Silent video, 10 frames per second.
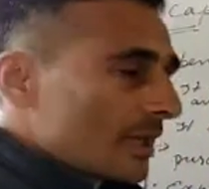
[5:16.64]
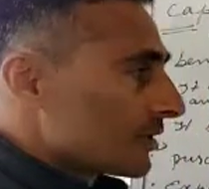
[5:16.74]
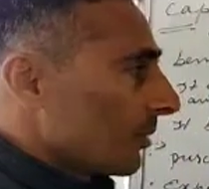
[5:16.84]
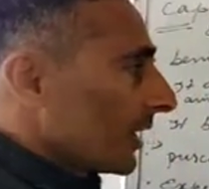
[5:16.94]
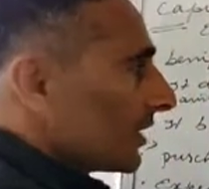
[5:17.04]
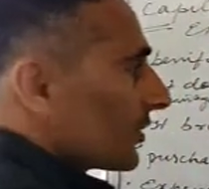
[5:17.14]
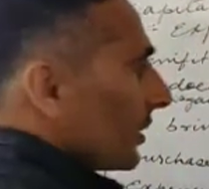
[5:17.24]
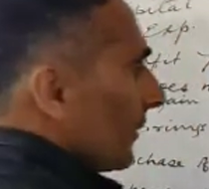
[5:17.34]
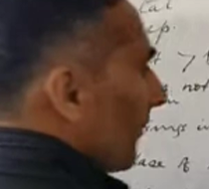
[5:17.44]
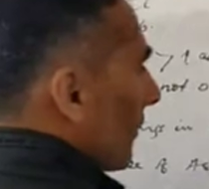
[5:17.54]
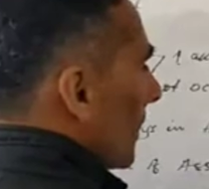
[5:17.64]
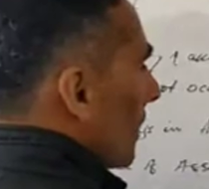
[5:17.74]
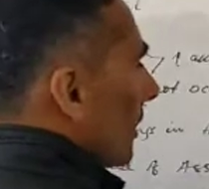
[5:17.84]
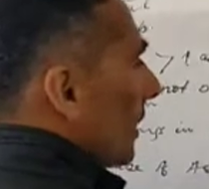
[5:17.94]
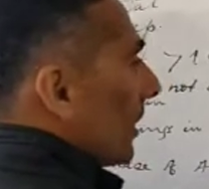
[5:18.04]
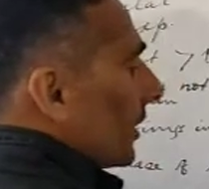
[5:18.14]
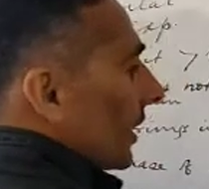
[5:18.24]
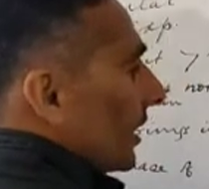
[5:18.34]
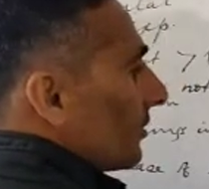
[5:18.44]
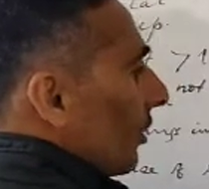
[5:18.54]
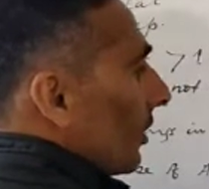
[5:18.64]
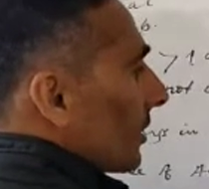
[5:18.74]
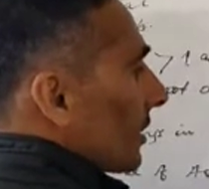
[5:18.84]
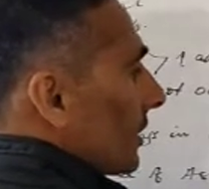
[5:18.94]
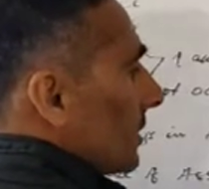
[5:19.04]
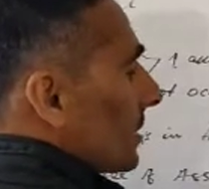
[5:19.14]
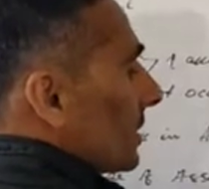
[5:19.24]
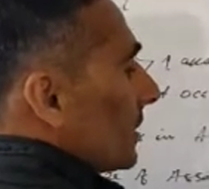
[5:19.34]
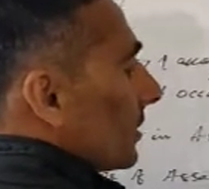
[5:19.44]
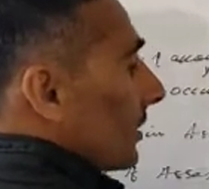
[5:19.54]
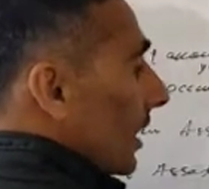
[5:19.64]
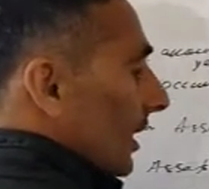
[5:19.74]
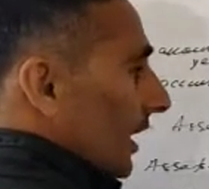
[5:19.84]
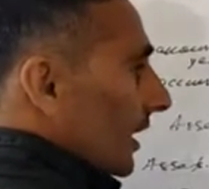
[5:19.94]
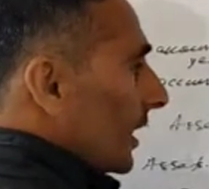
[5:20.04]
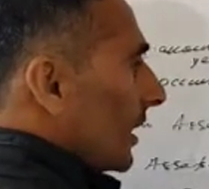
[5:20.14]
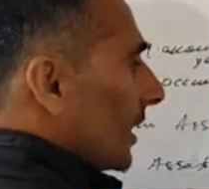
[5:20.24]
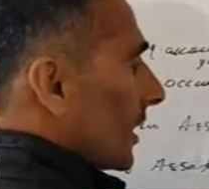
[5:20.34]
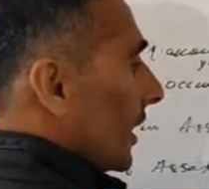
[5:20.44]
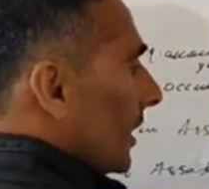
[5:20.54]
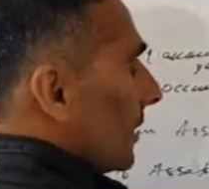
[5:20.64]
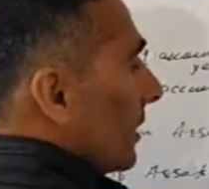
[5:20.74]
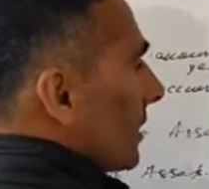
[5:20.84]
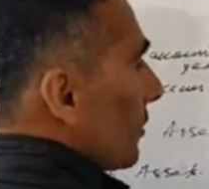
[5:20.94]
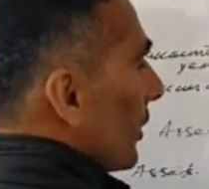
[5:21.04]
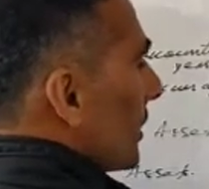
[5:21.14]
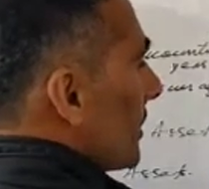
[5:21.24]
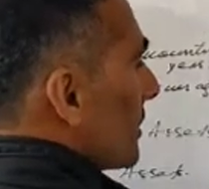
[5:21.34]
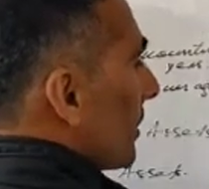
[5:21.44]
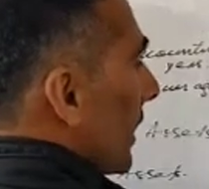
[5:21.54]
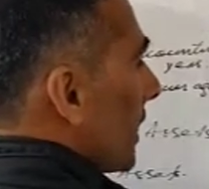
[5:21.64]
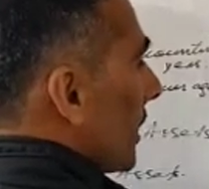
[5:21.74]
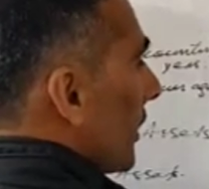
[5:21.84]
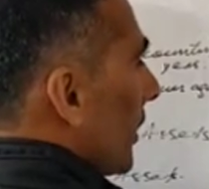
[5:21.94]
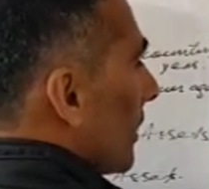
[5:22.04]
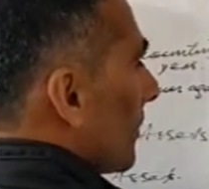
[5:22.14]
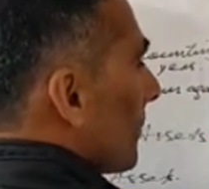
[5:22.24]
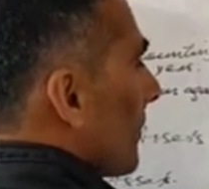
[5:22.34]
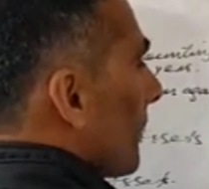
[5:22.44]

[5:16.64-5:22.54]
expenditure. It occurs again and again, so it is recurring.